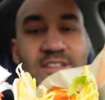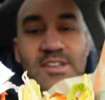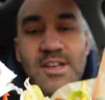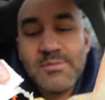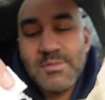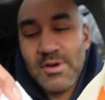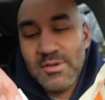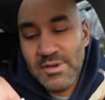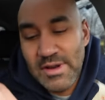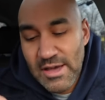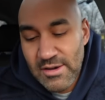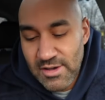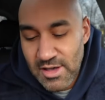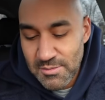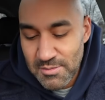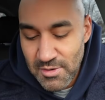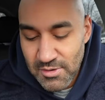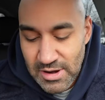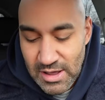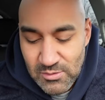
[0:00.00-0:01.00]
Come on now.
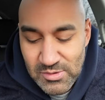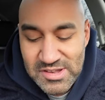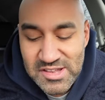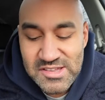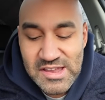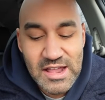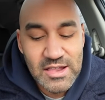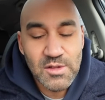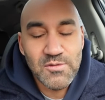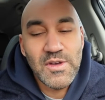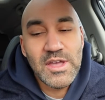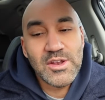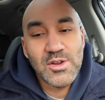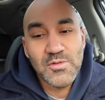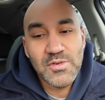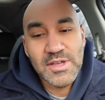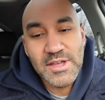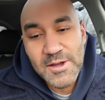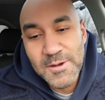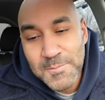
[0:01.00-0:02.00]
We salivating
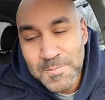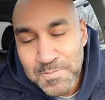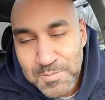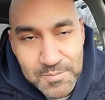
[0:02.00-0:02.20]
over here.